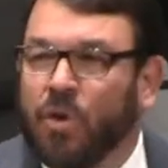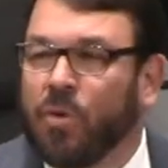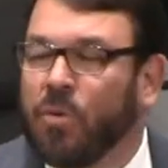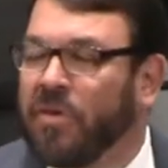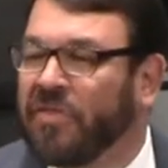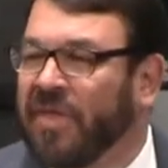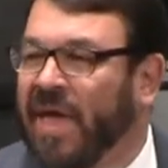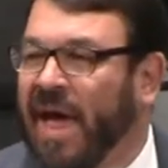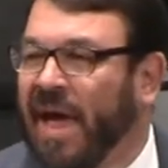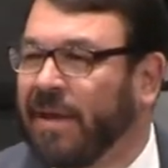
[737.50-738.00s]

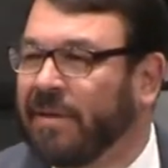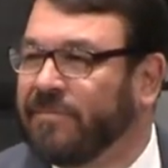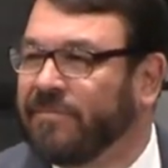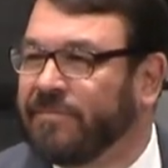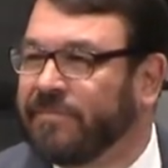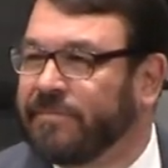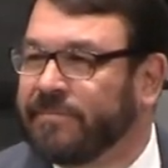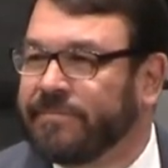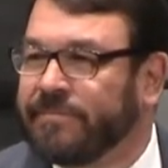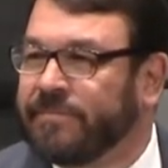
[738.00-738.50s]
do without.
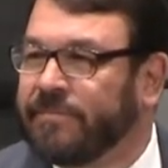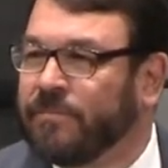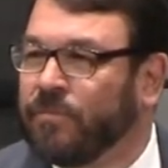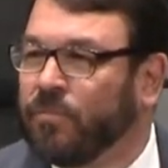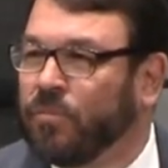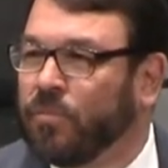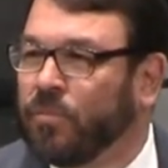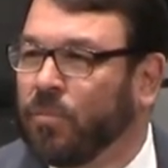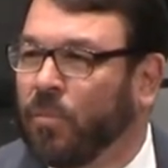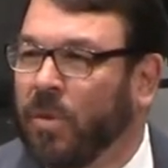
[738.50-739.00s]

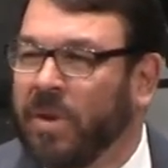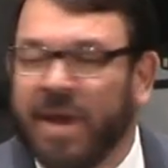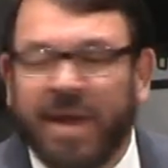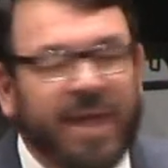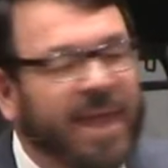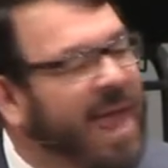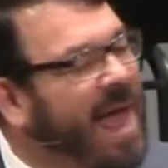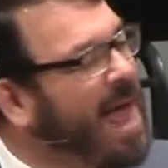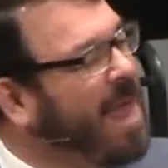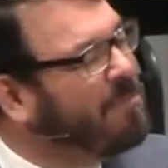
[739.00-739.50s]

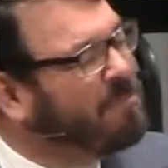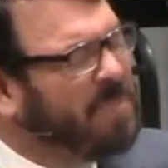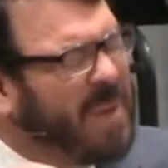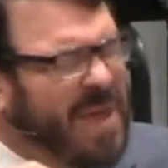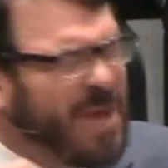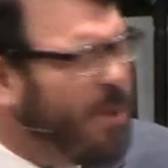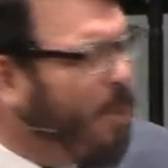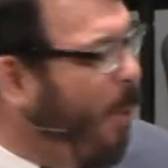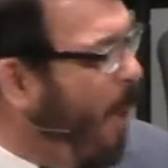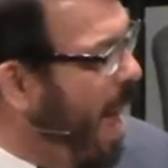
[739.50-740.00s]
When in doubt,
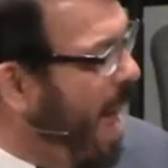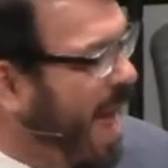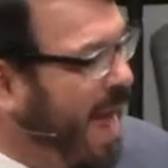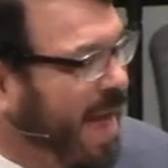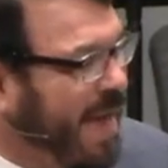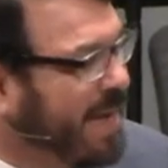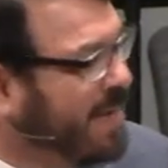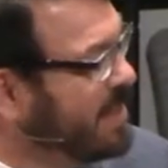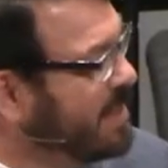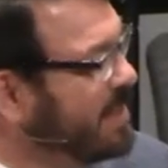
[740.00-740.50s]
be
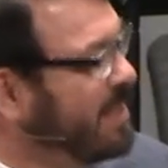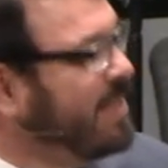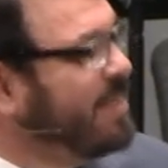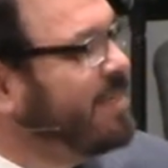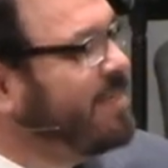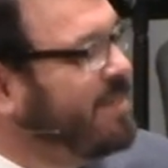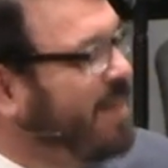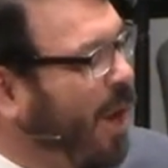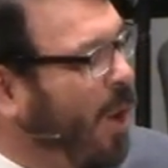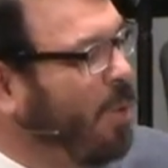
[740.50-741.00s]
quiet.
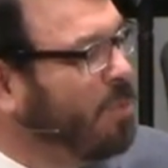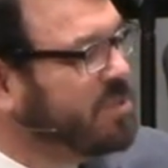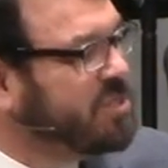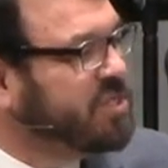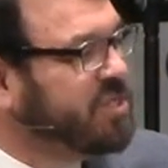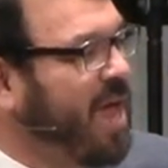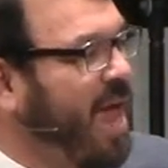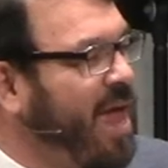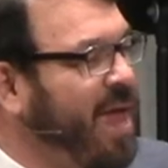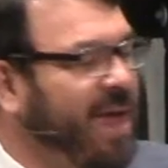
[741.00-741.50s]

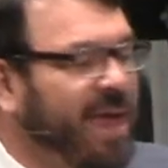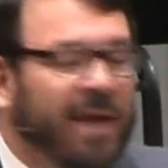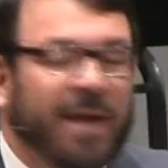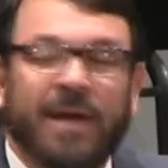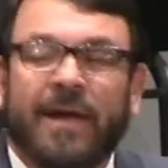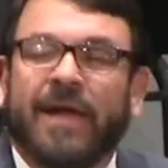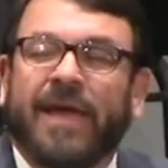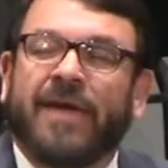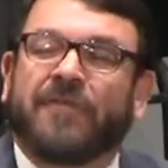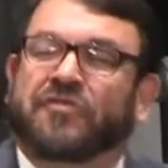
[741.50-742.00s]
Don't say
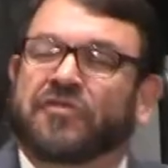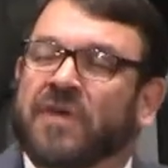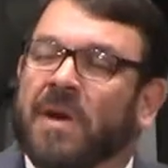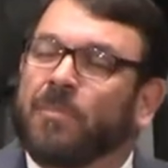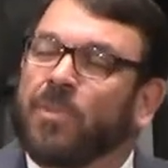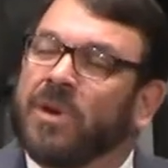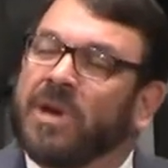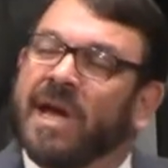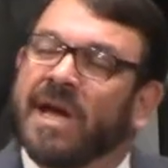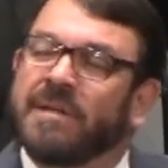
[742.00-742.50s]
it. If
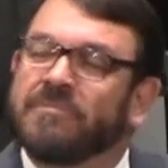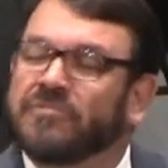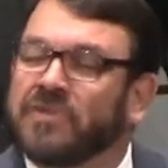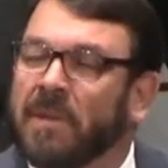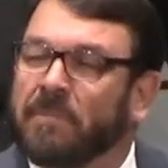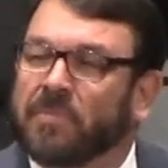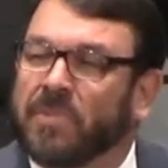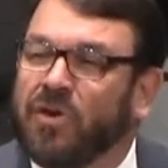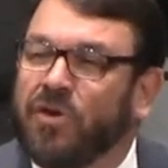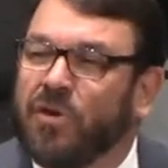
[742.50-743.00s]
someone
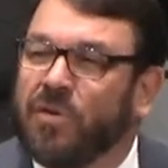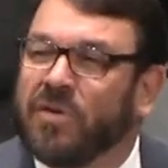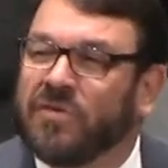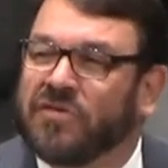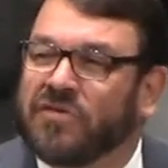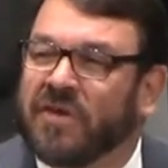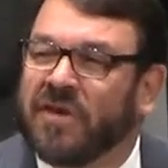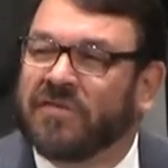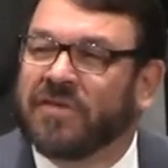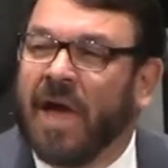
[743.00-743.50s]
comes up to
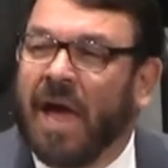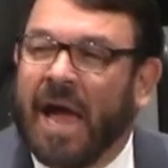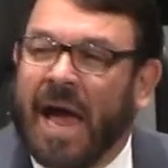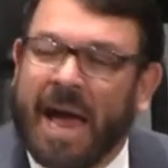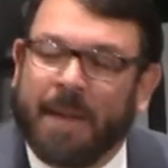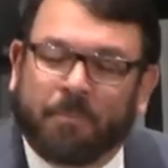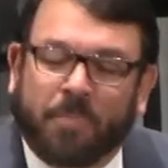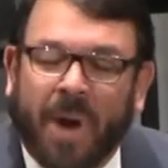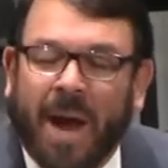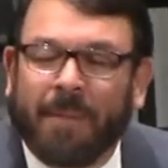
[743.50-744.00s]
you and says,
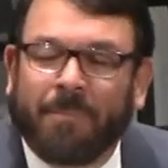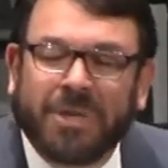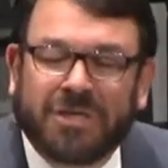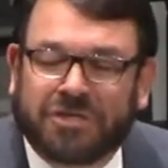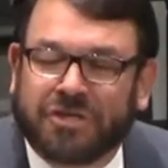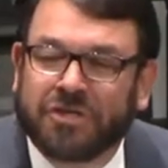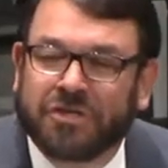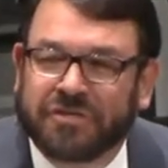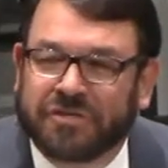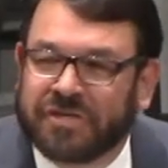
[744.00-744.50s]
I
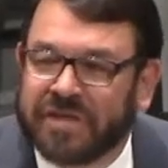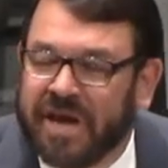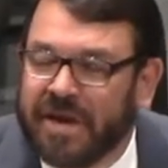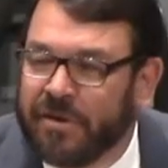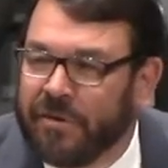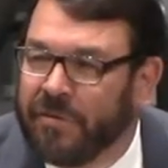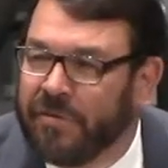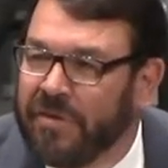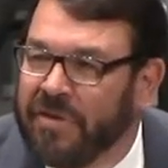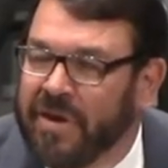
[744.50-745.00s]
probably shouldn't
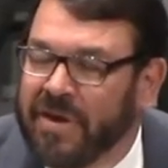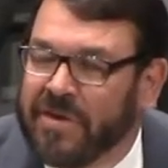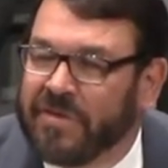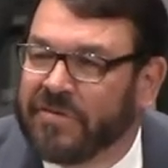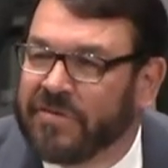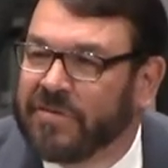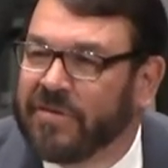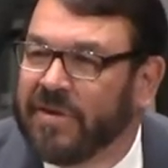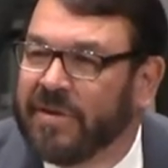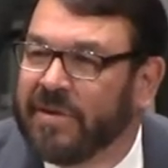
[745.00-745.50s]
tell you
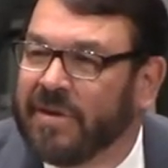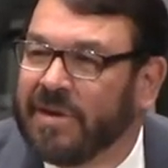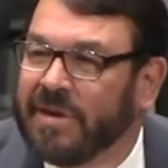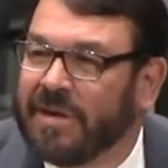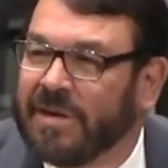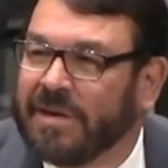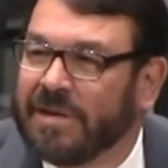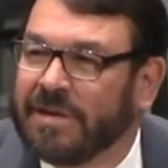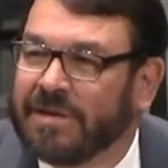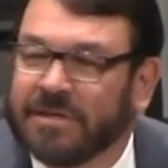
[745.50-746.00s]
this,
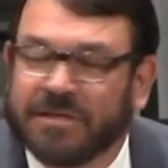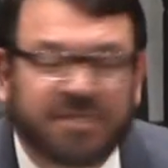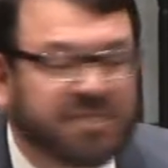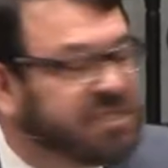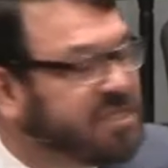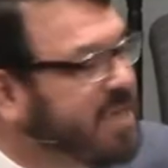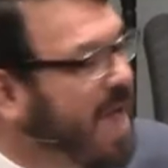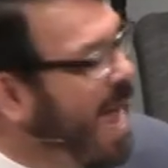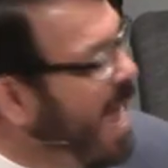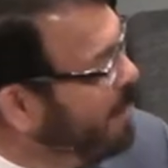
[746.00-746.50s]

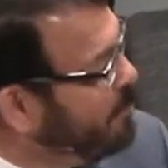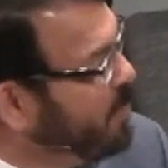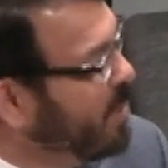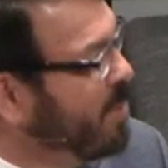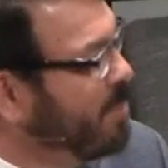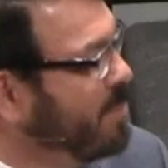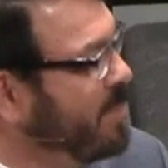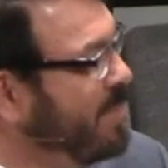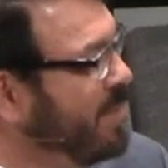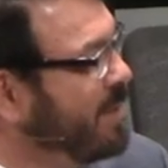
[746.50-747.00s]

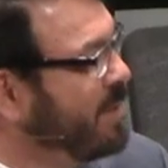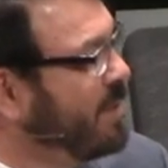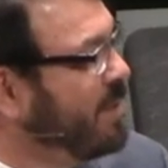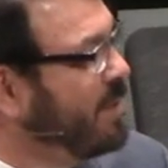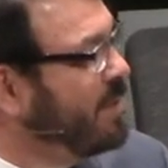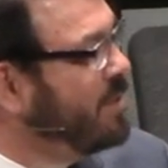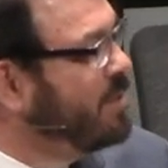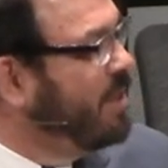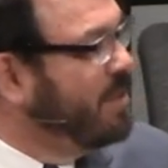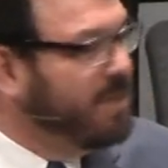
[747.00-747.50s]
stop them.
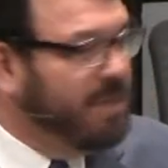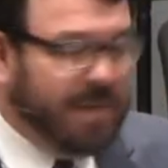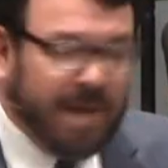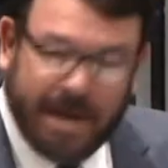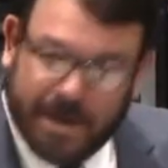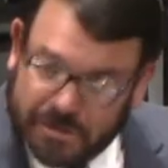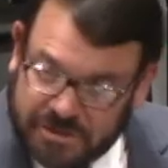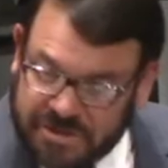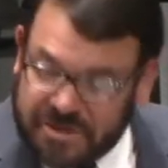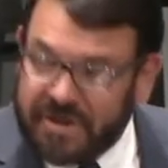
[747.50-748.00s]

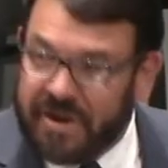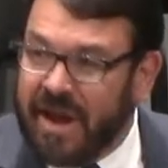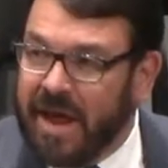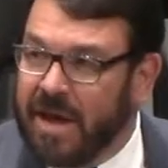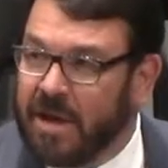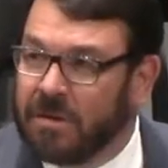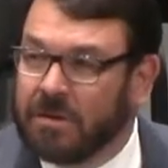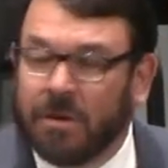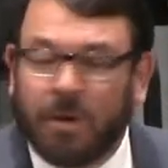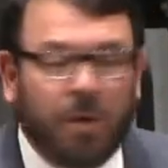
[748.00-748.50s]
Here's the
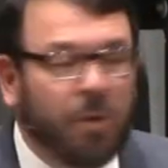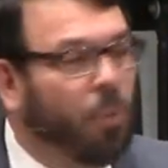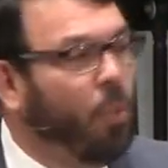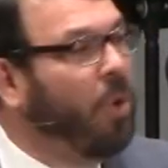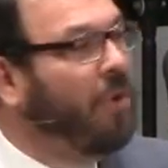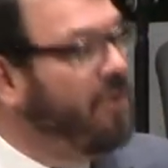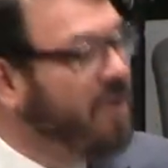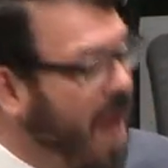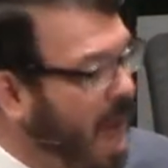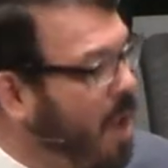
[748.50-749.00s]
deal.
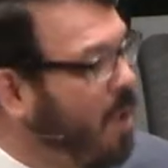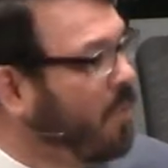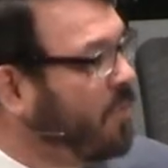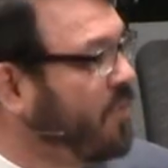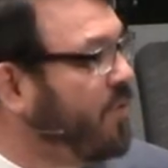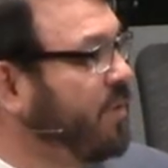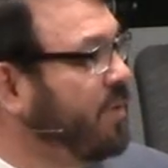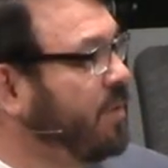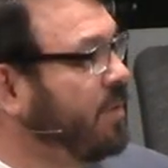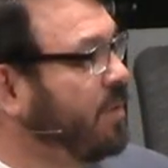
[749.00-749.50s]
Well,
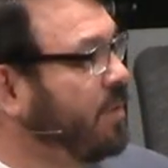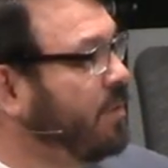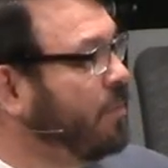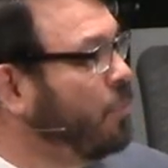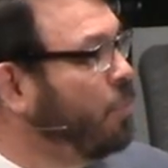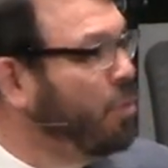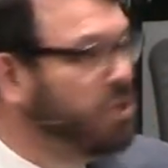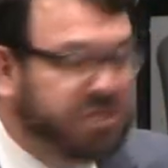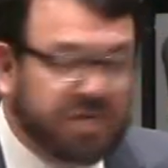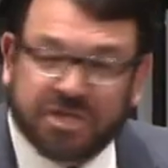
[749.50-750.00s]
don't.
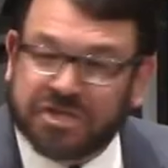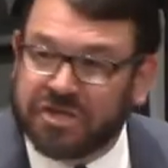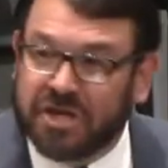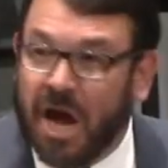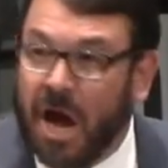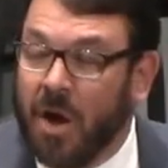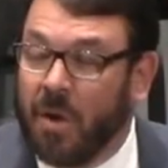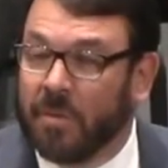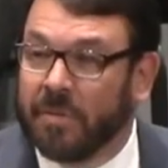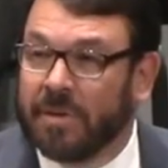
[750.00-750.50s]
Well,
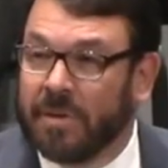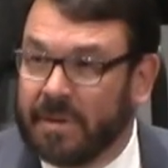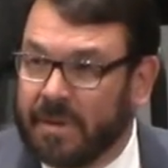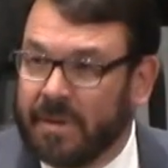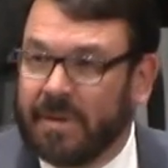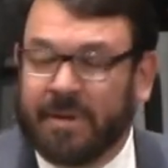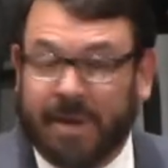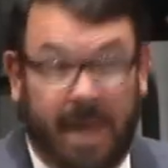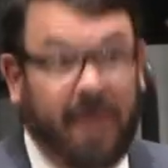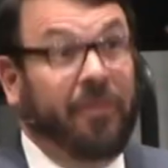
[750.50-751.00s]
just don't.
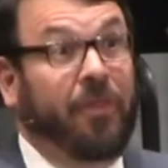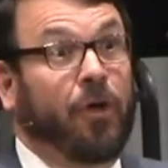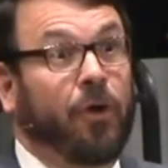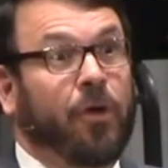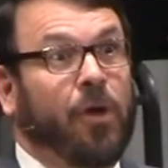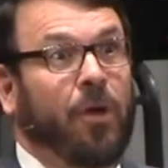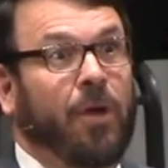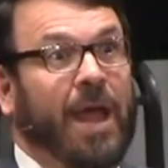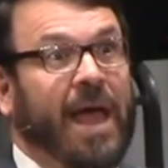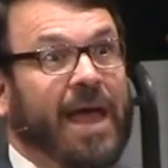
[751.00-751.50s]
Now,
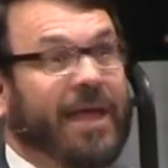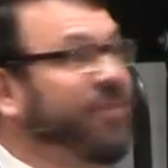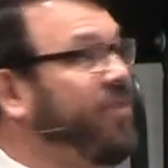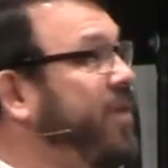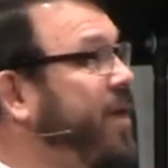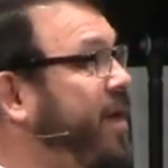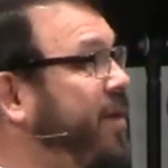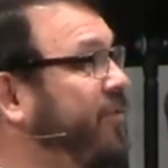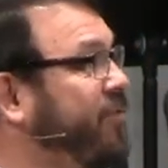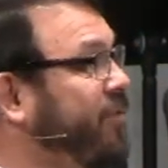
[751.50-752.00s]
they'll go
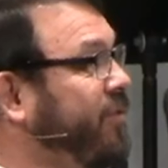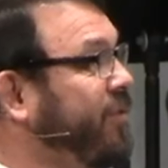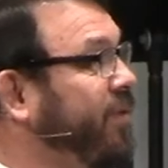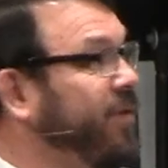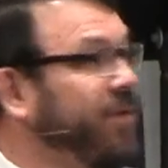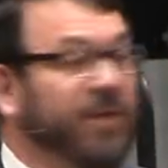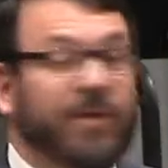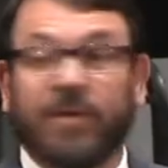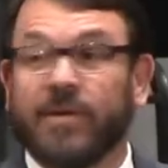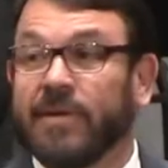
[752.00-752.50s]
like
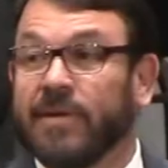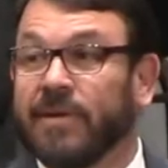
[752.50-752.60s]
this,